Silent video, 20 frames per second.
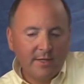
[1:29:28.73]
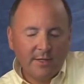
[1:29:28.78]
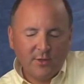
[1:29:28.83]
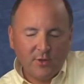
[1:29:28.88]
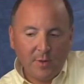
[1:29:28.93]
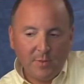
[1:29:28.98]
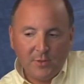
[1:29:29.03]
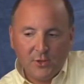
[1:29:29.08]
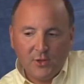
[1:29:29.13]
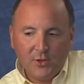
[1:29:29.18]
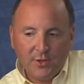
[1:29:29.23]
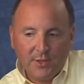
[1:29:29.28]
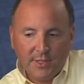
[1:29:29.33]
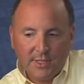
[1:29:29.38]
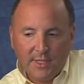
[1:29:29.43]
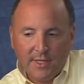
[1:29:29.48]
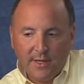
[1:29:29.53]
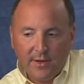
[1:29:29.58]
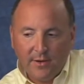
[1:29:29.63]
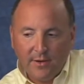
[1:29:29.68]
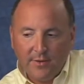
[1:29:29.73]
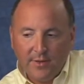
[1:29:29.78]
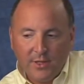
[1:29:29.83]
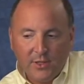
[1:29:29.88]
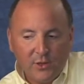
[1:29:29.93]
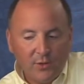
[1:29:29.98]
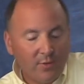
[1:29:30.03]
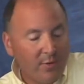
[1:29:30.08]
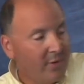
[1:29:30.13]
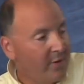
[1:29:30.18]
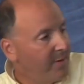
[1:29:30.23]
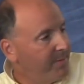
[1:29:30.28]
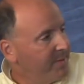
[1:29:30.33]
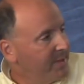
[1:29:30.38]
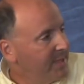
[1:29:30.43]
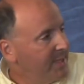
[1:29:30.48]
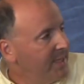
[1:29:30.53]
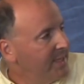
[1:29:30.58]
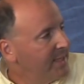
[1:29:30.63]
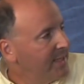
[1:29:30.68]
troubleshooting scenario that you wrote up
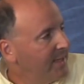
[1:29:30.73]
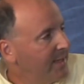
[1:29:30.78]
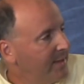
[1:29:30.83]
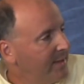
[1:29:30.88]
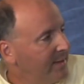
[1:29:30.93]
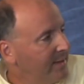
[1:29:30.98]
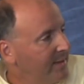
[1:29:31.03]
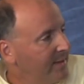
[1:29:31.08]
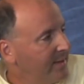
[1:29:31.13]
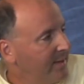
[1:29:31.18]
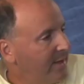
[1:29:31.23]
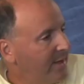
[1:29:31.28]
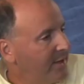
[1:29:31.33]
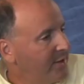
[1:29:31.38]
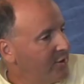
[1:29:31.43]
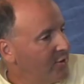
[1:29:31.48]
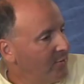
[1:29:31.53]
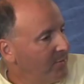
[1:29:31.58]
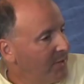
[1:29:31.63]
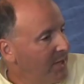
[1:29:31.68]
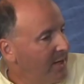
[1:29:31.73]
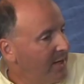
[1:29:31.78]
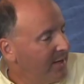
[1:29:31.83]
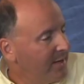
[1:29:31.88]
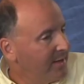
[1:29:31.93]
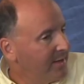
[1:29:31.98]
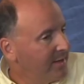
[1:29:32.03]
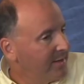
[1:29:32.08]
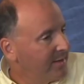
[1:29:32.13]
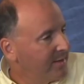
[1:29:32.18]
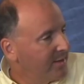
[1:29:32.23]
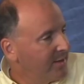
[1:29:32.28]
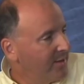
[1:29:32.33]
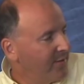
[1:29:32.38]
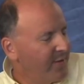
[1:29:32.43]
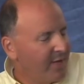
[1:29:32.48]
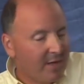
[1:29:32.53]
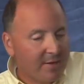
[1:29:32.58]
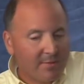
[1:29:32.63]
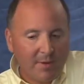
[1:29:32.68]
in detail on your blog. So
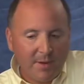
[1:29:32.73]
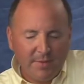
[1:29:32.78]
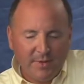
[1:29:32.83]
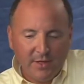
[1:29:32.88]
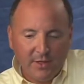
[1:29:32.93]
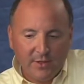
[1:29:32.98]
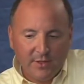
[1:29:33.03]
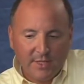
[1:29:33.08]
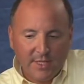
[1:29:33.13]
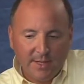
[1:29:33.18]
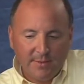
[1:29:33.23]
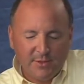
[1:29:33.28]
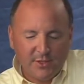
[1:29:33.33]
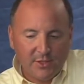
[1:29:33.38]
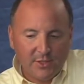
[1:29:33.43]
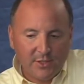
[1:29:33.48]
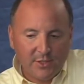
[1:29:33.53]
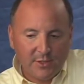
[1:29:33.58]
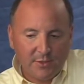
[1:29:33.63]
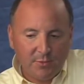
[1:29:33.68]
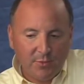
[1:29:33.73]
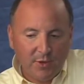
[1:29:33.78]
you think it might be a good time to just